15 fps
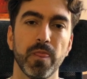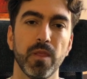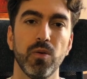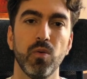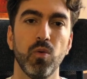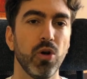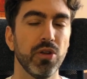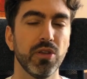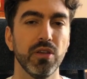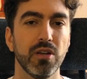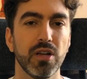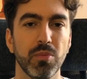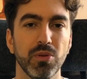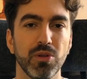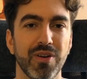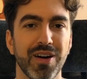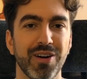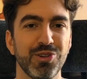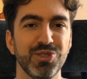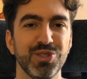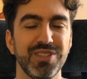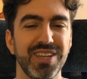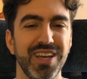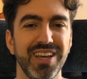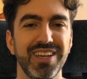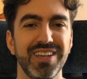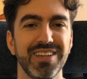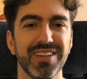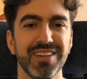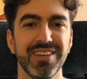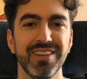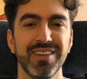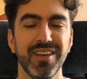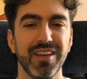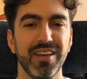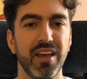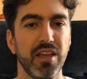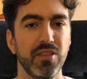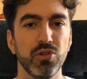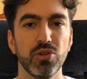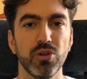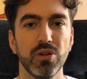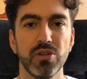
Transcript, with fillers: working a couple of hours a day and you're